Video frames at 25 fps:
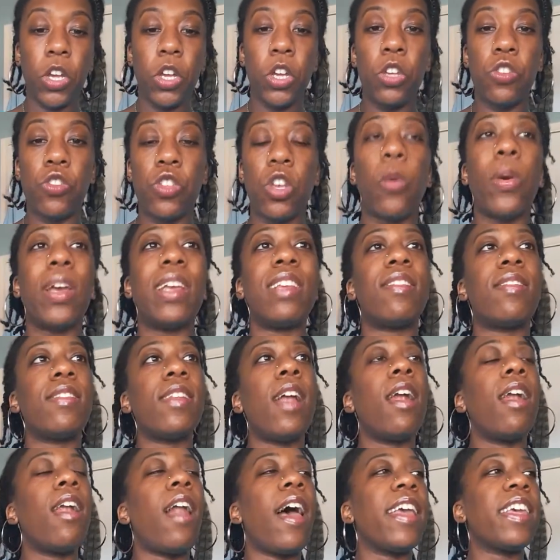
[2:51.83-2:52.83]
So it's
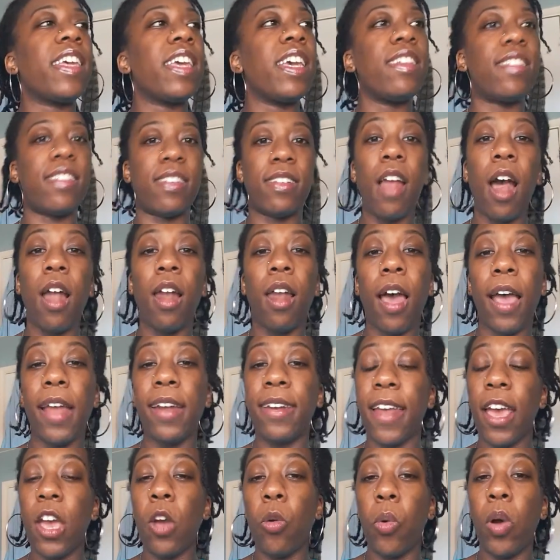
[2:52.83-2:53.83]
not like
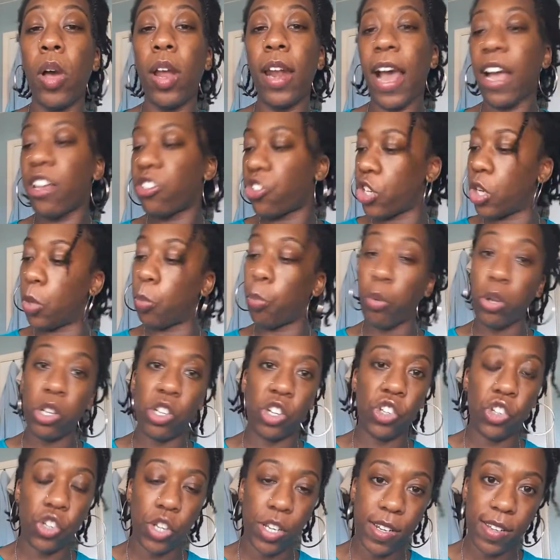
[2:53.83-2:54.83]
they weren't actually
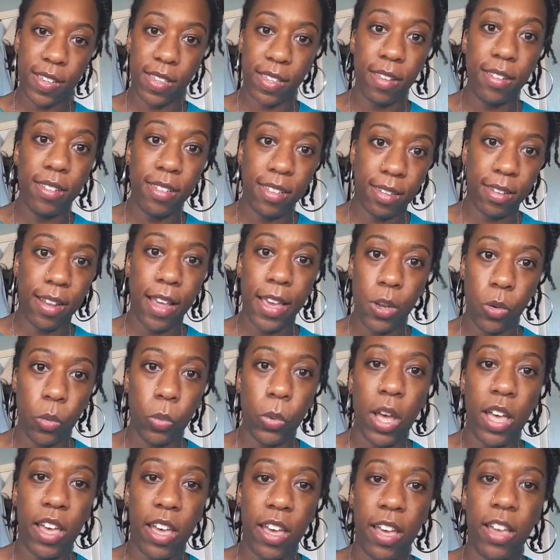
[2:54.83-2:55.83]
British citizens, they
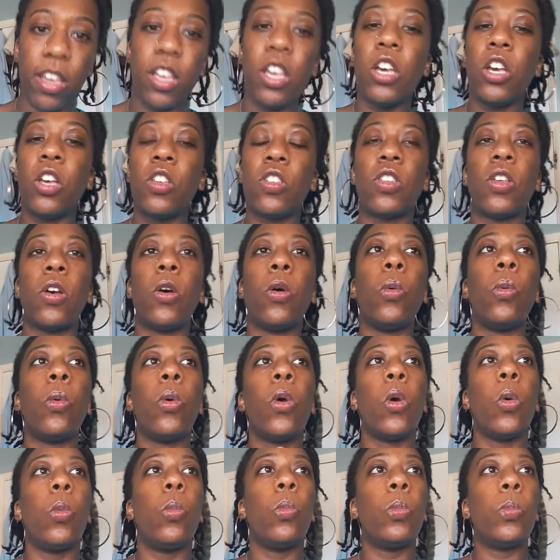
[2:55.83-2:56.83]
were. So
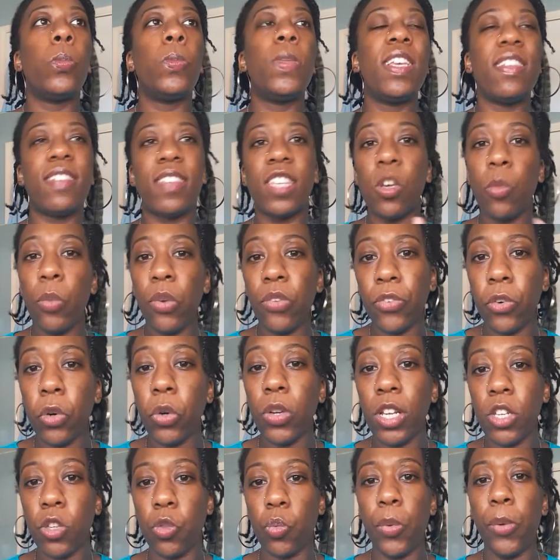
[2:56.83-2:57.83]
you see, with all
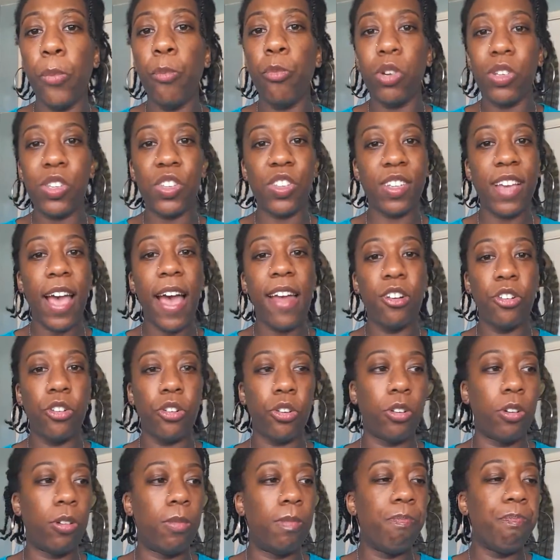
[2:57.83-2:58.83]
this Windrush
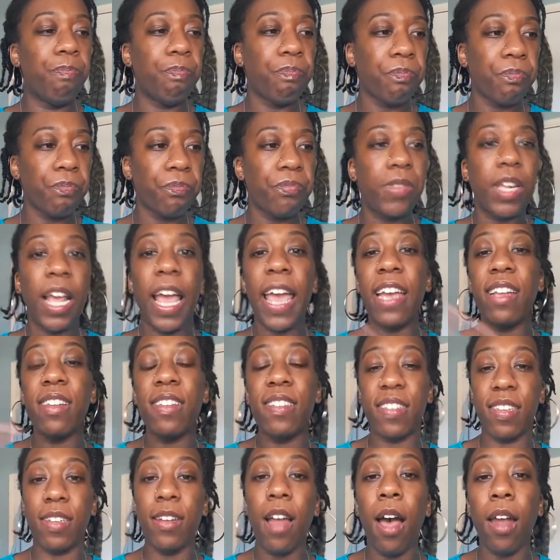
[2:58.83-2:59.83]
scandal,
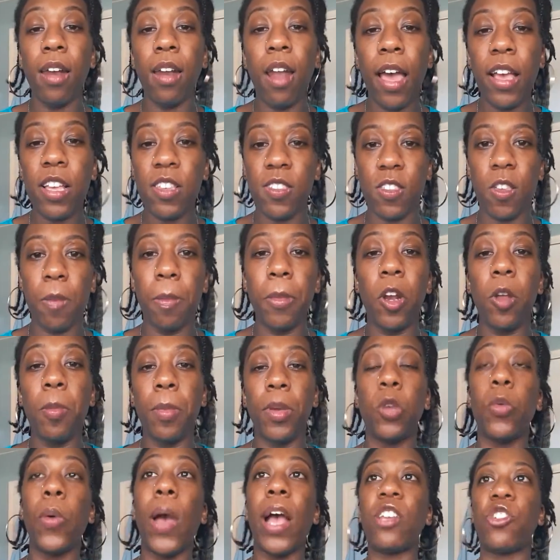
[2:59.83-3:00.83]
it's not like some of them
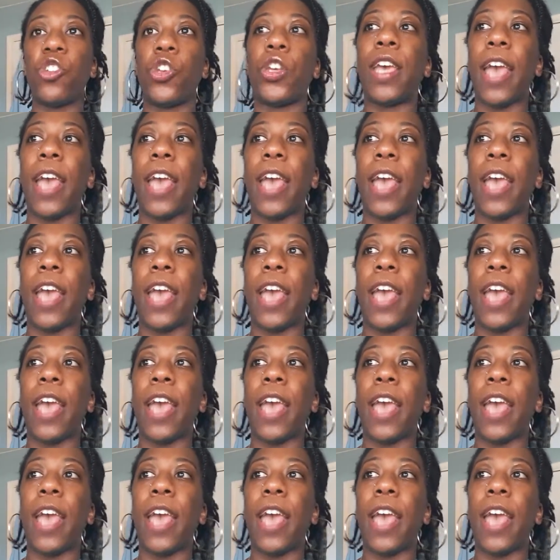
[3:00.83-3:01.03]
who actually